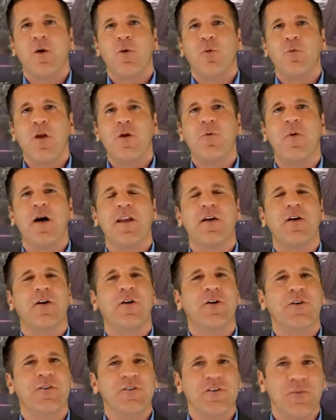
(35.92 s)
We want to
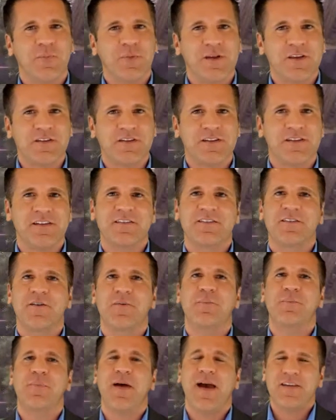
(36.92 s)
earn your business the
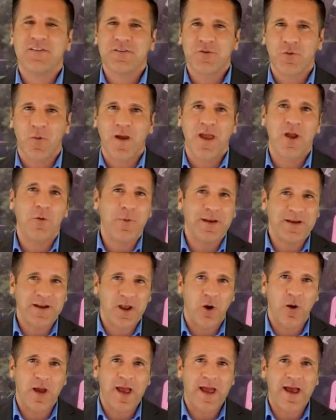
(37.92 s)
best way we
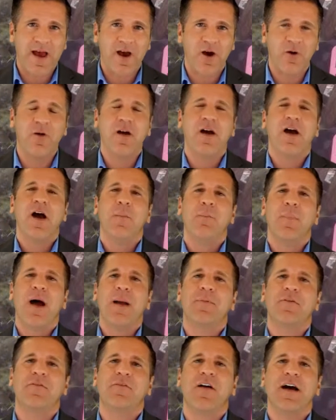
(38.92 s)
know how, by
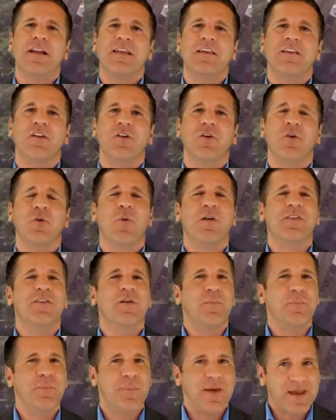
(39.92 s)
providing you with the
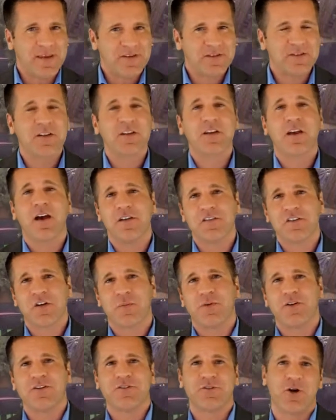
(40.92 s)
best
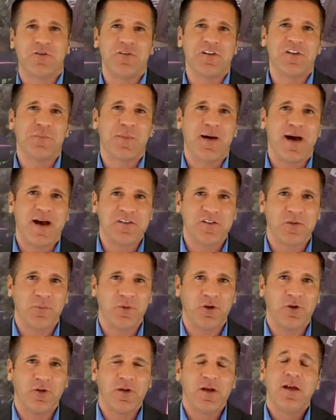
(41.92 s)
customer service
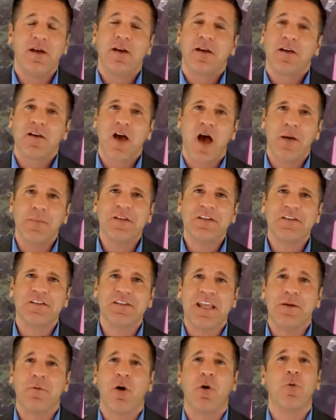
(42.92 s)
possible. Come and
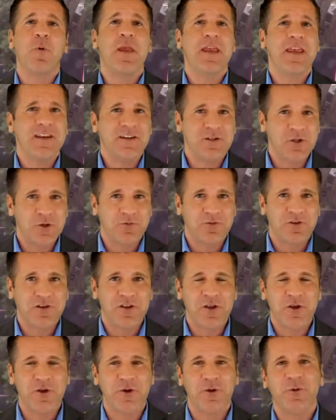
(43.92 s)
see what we can do for
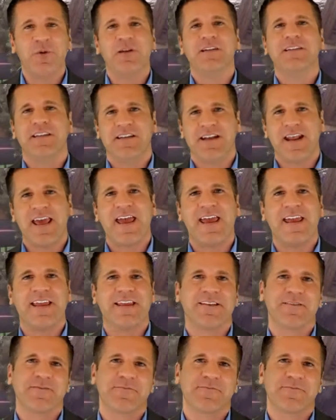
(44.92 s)
you today.